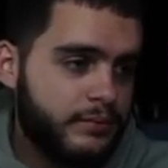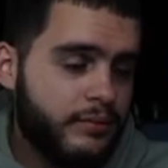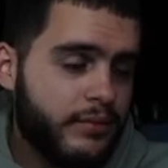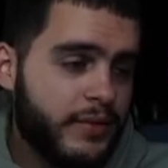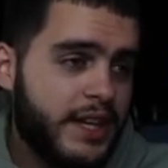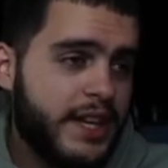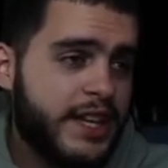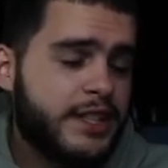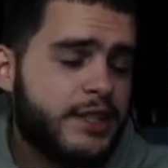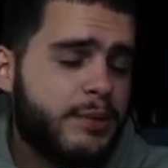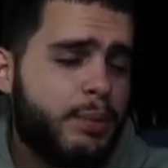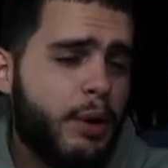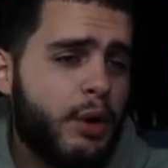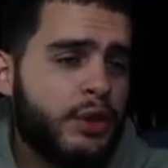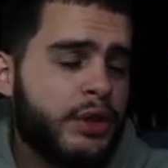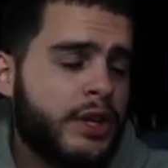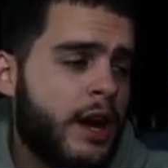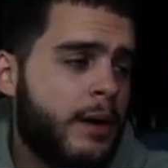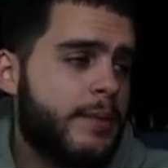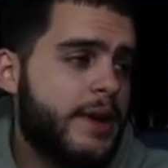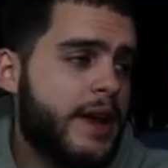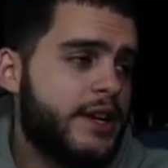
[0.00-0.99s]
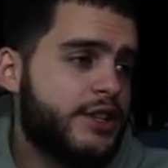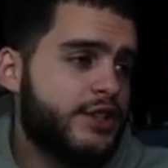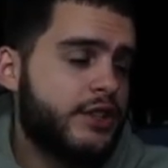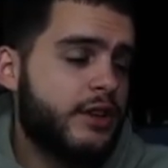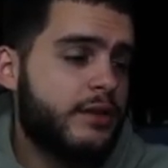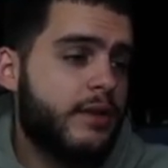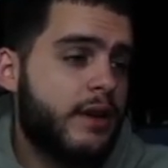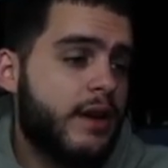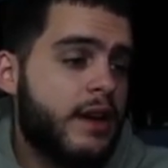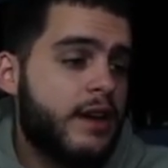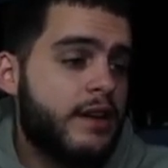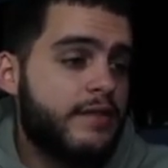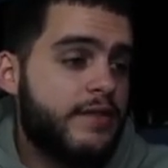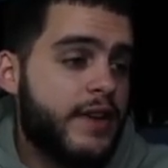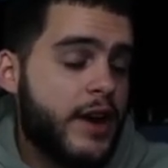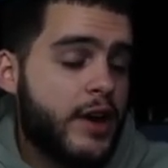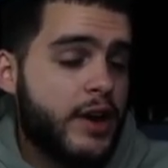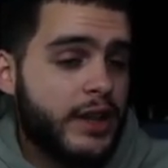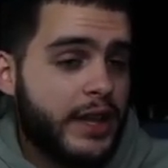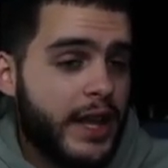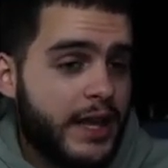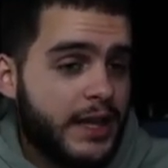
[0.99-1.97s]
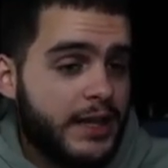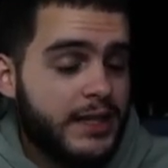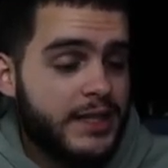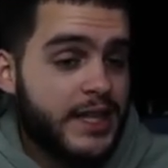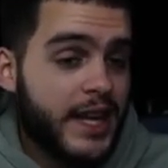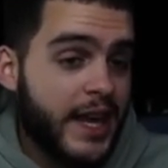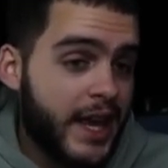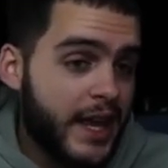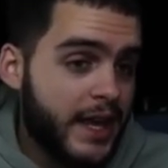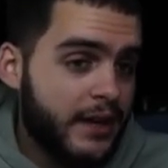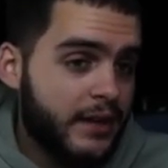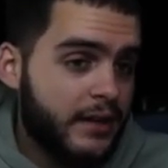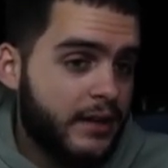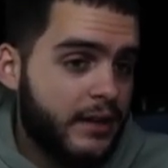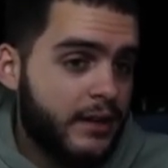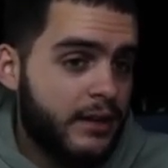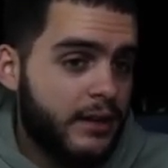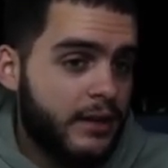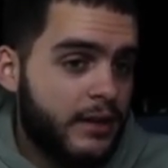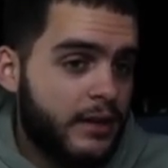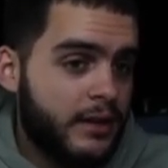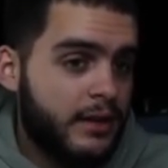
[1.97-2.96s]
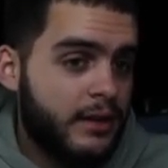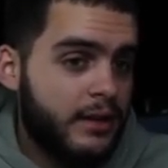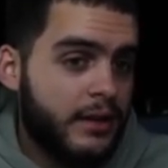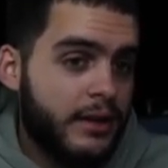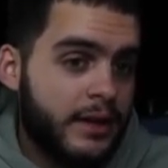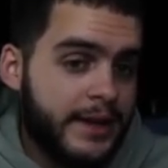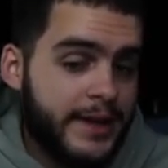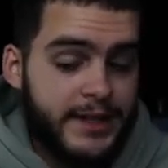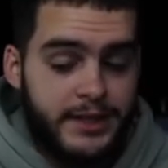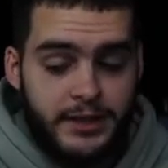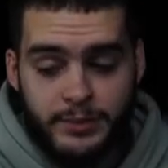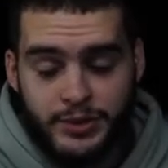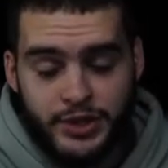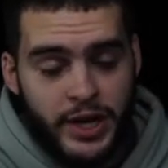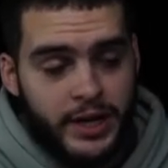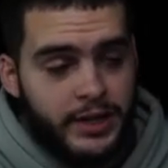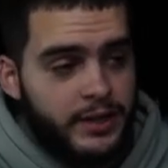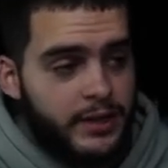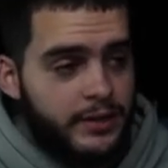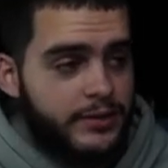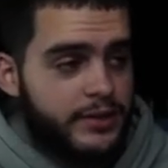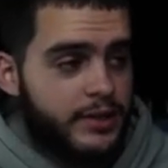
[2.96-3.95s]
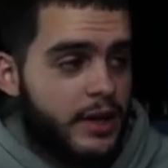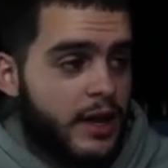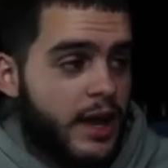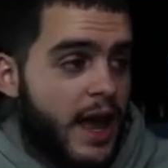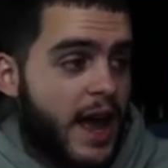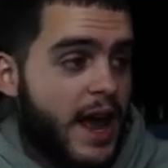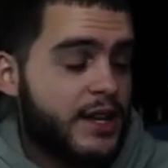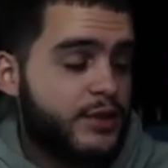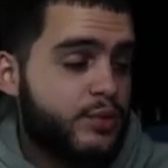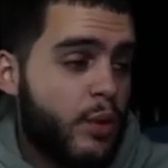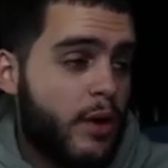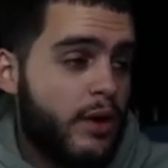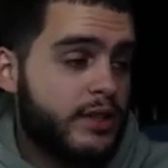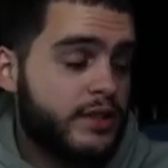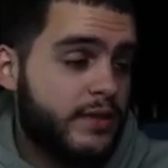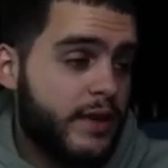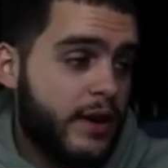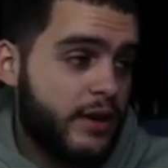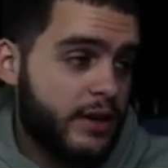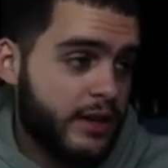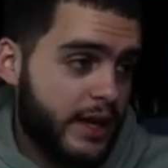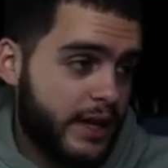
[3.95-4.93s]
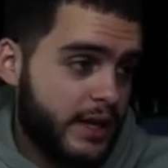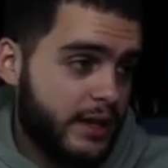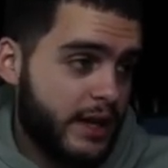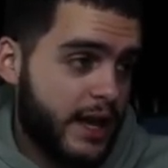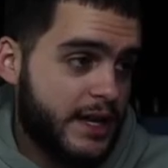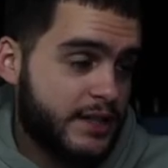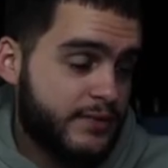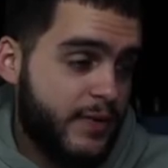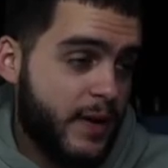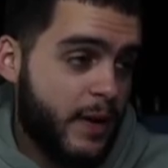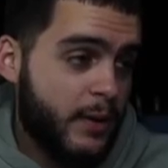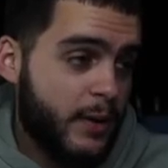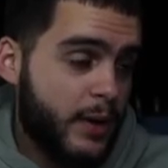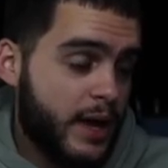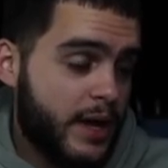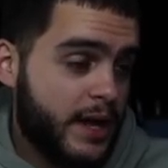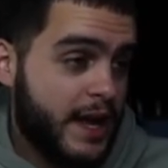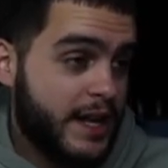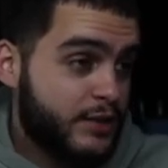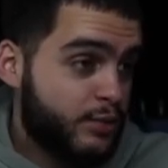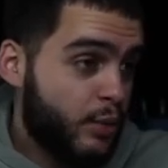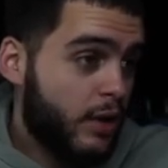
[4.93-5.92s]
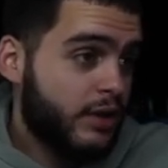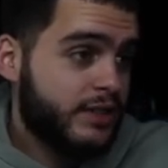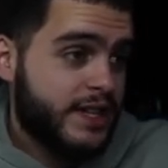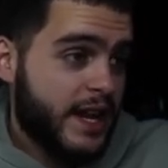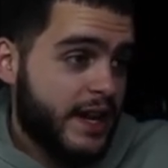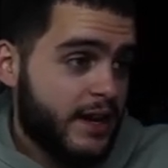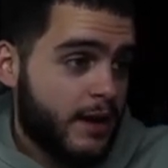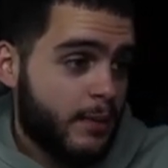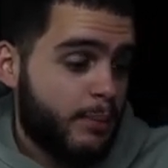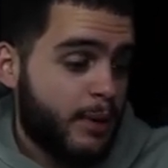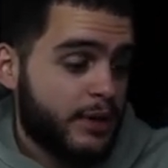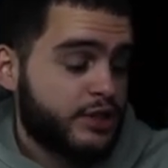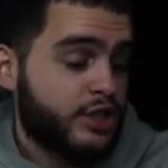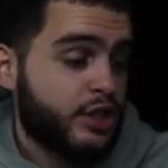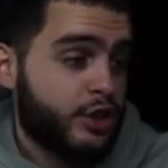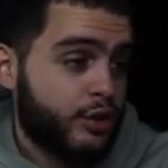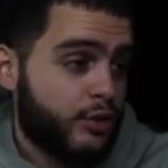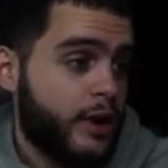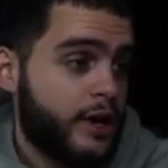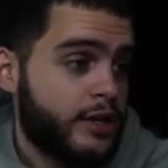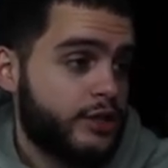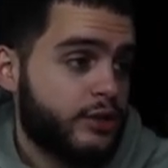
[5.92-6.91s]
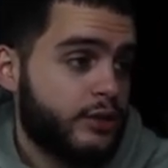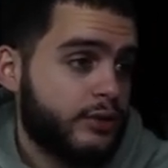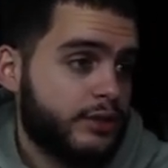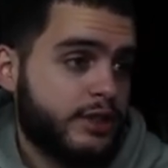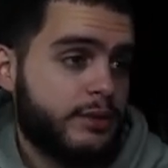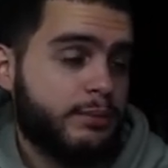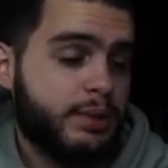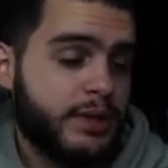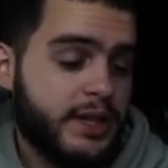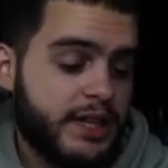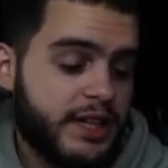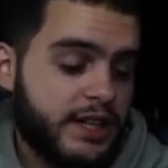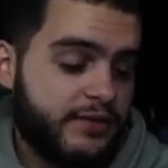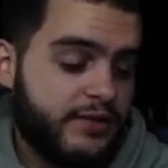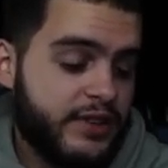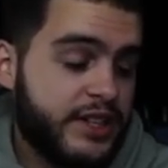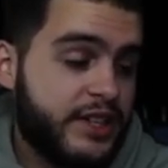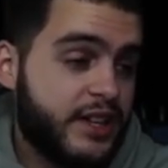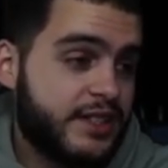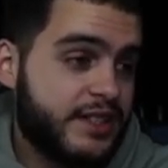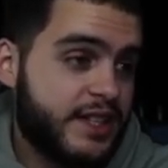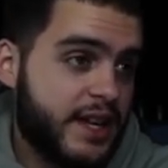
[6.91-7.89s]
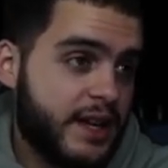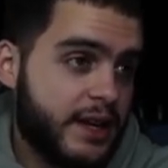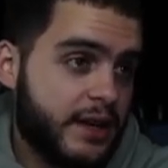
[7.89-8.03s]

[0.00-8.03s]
he's a both a combination of very likely to hit his objectives, as well as very like as well uh, as well as getting a bunch of thresholds completed if he does hit